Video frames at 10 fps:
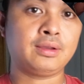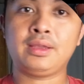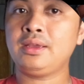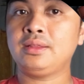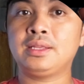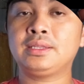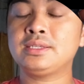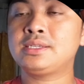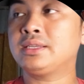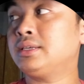Okay, that
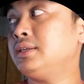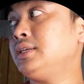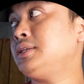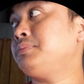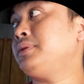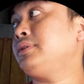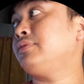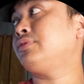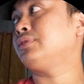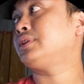is the 1080p
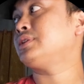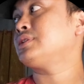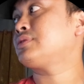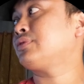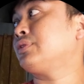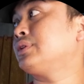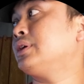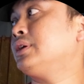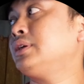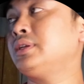footages for
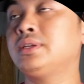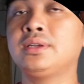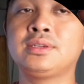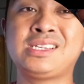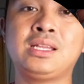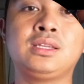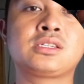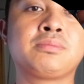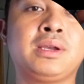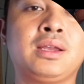the
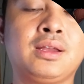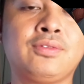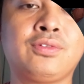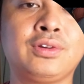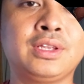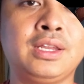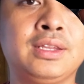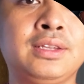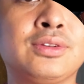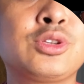Sandisk for the
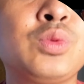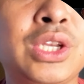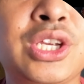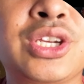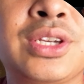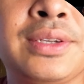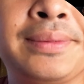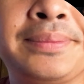Nintendo Switch.